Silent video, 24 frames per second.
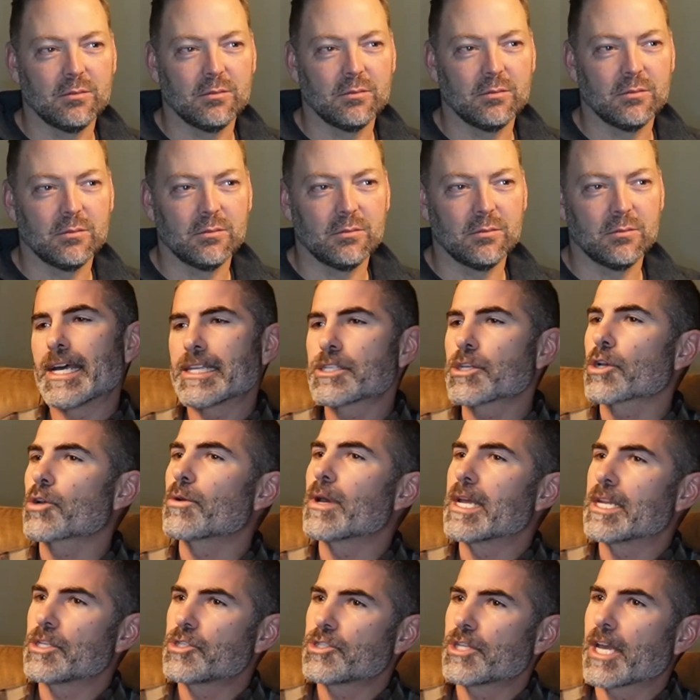So that's our
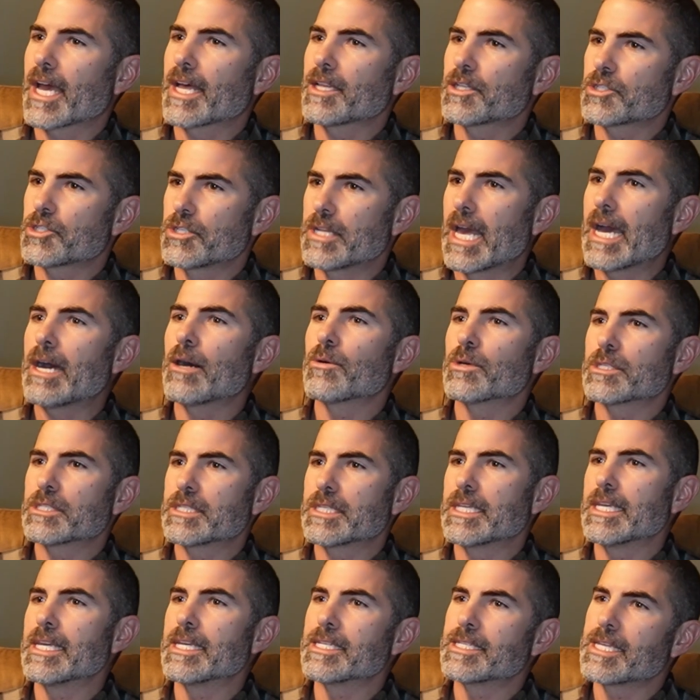greatest challenge now
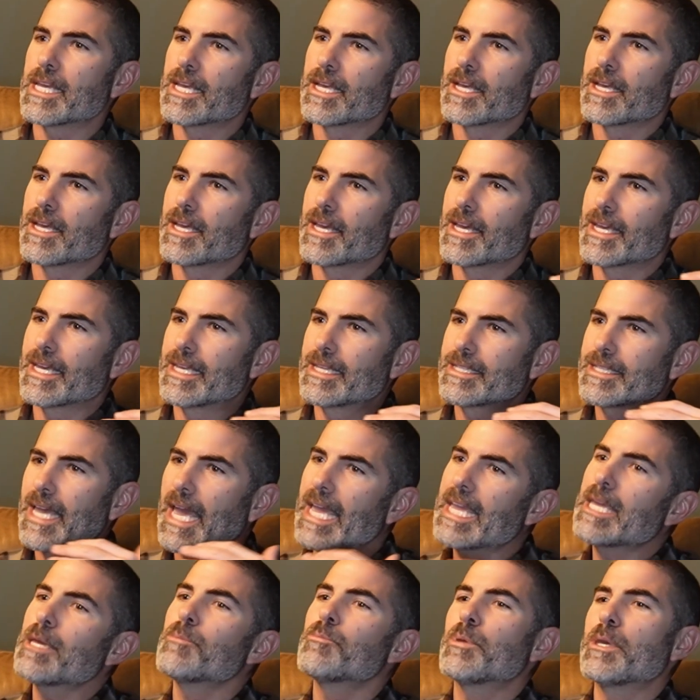is
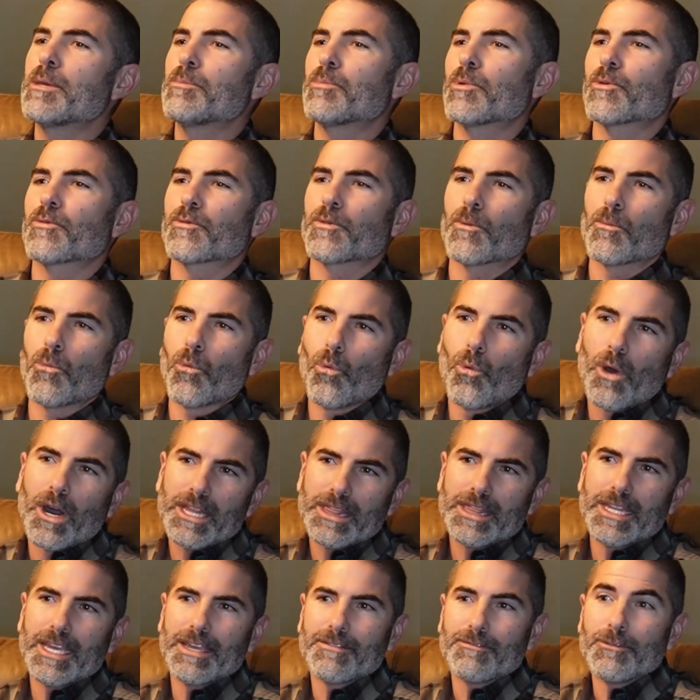taking people from
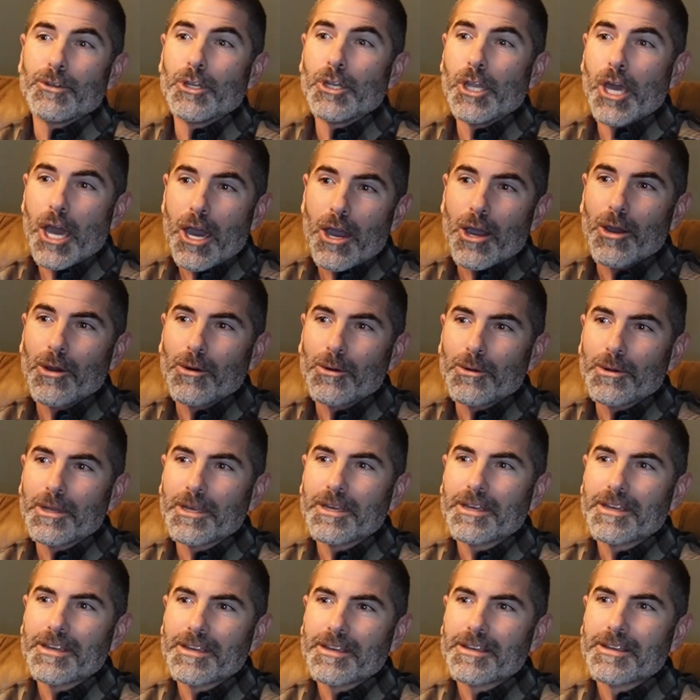what they've known
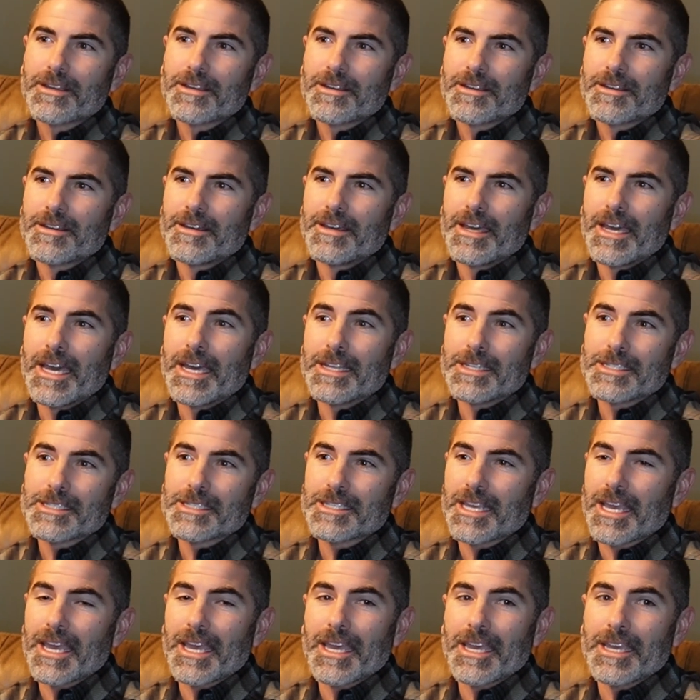and
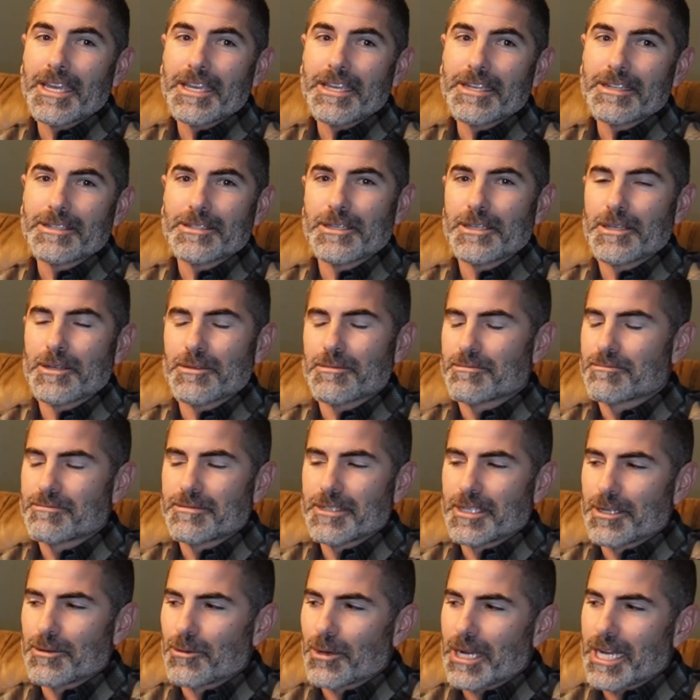saying to
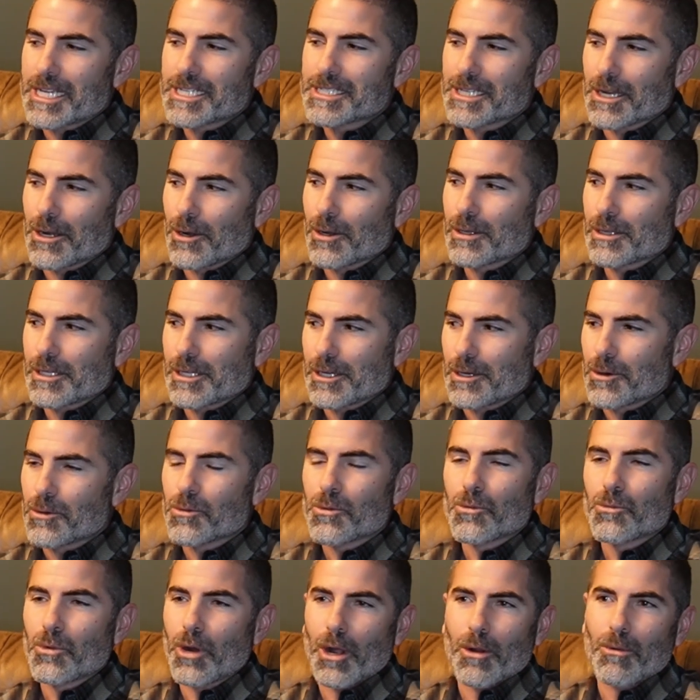what I said earlier,
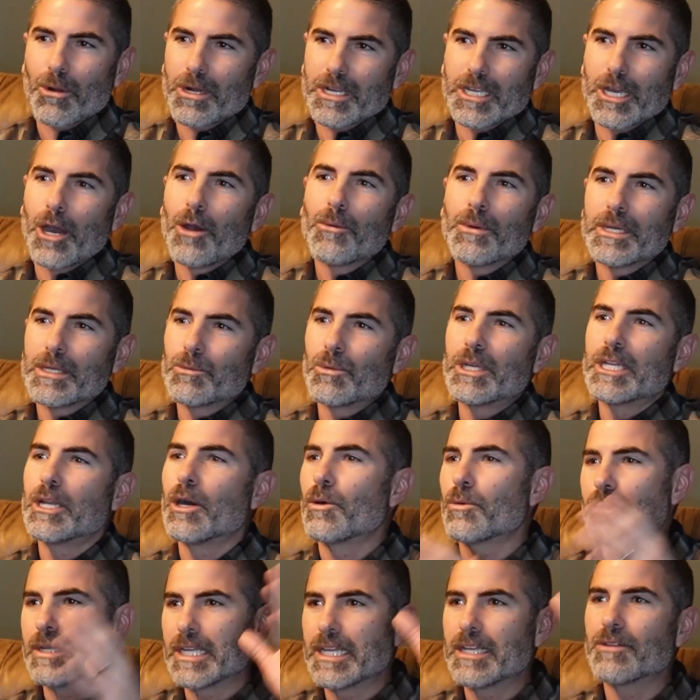where we're going, we
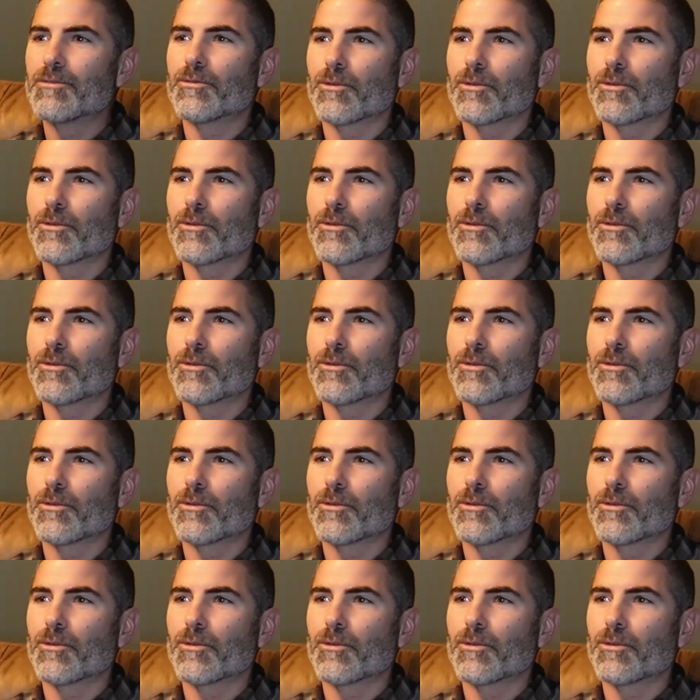don't need